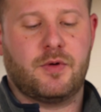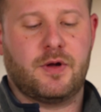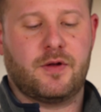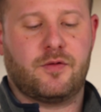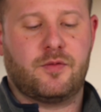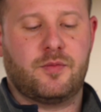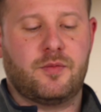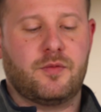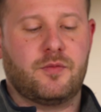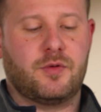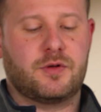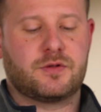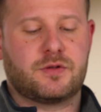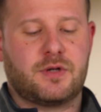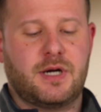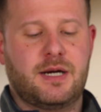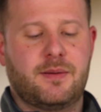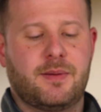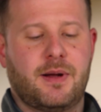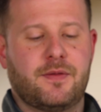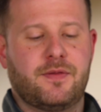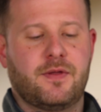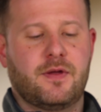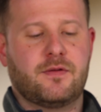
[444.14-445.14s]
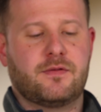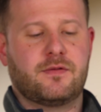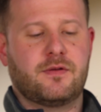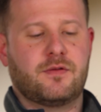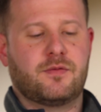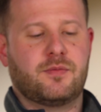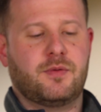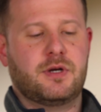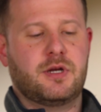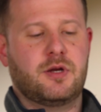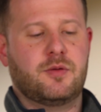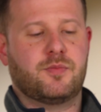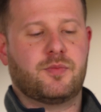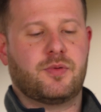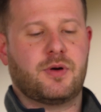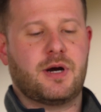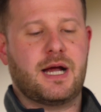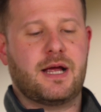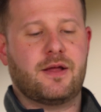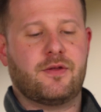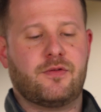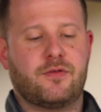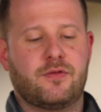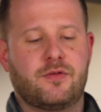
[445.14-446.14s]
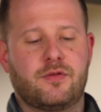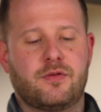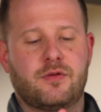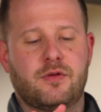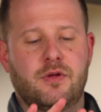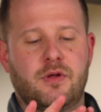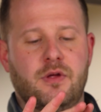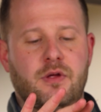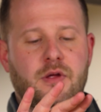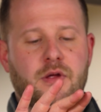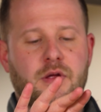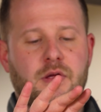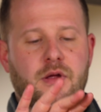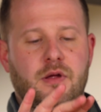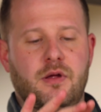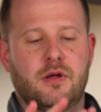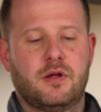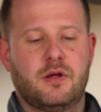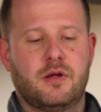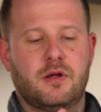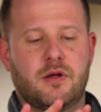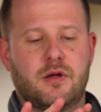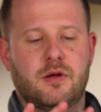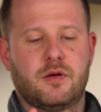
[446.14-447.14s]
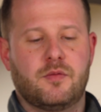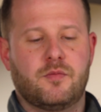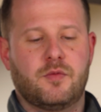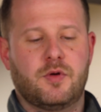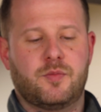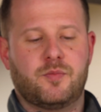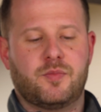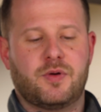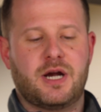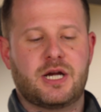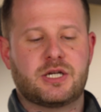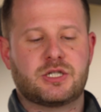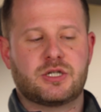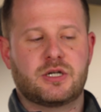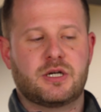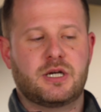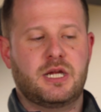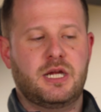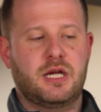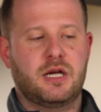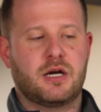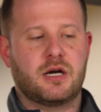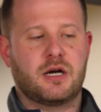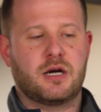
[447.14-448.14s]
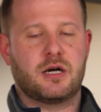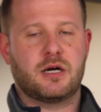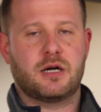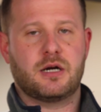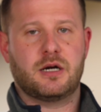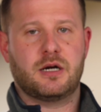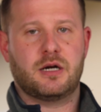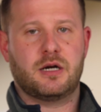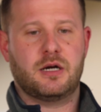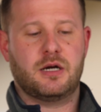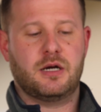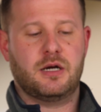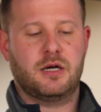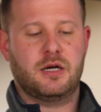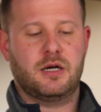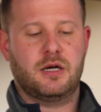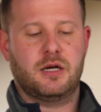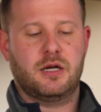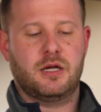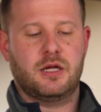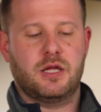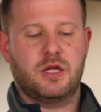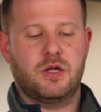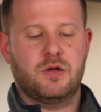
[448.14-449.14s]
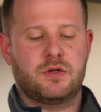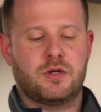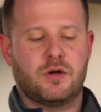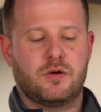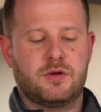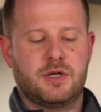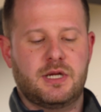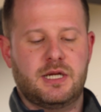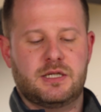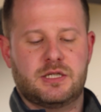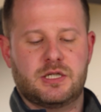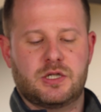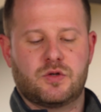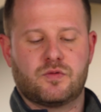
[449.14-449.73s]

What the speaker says: what's great about this is when you press with pressure here, you don't need to